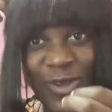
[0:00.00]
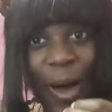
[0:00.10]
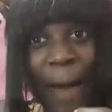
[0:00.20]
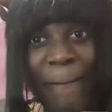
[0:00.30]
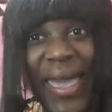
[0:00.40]
So
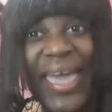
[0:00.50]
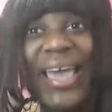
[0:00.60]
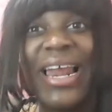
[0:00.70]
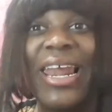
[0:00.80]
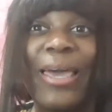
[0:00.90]
I
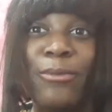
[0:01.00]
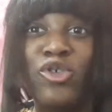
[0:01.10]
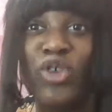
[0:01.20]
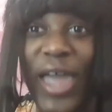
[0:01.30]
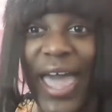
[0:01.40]
made clip
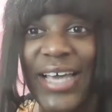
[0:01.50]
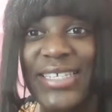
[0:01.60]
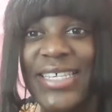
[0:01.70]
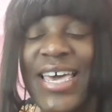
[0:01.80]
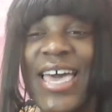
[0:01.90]

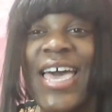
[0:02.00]
tracks.